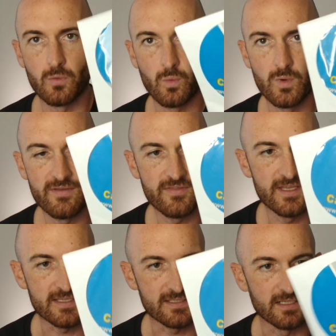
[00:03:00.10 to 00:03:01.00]
with
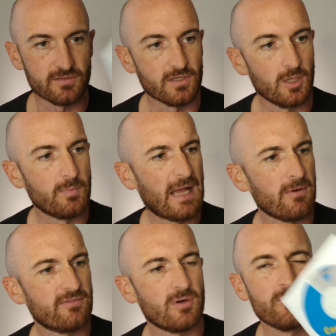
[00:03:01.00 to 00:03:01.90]
the oscilloscope.
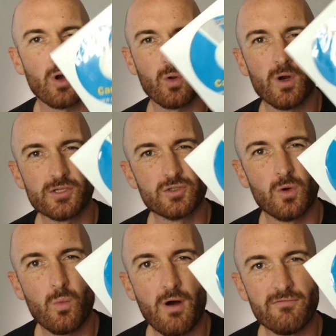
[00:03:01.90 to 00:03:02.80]
However, I'm not quite sure
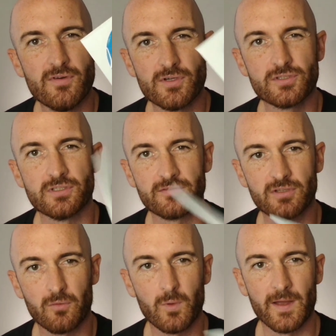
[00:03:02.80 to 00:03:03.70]
what version of
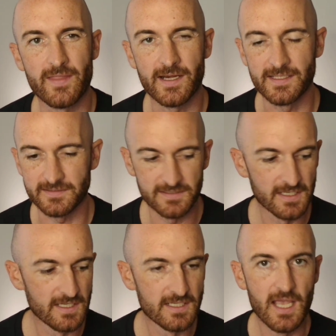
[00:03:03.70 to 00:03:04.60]
software that is.
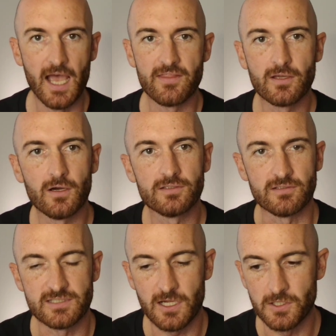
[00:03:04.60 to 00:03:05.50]
The guys
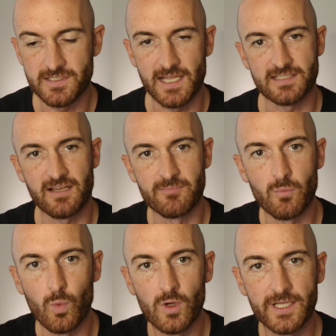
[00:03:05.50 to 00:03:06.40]
at DITEX have
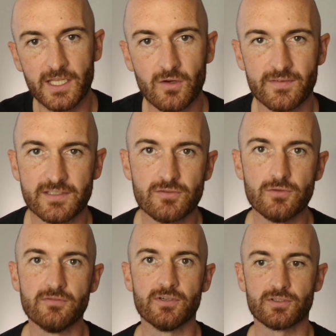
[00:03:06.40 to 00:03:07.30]
been working on this
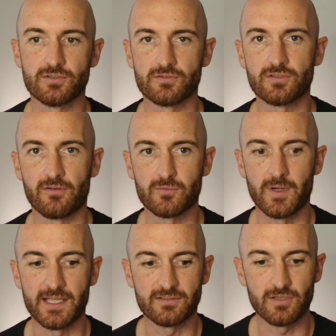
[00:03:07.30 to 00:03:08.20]
new version
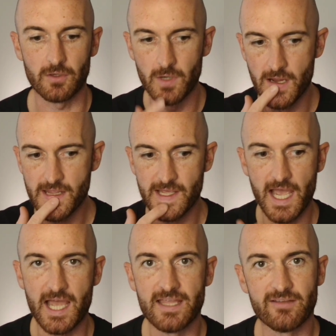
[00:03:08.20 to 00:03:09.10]
software, so
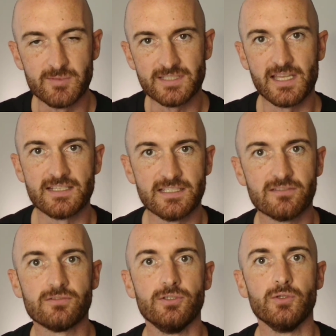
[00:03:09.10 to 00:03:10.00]
they've been sending
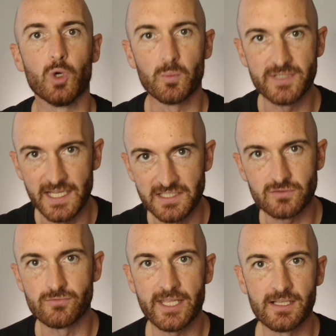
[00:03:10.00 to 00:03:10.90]
through
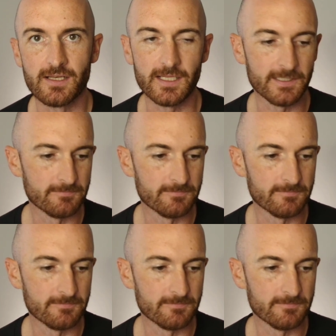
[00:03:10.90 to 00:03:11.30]
updates regularly.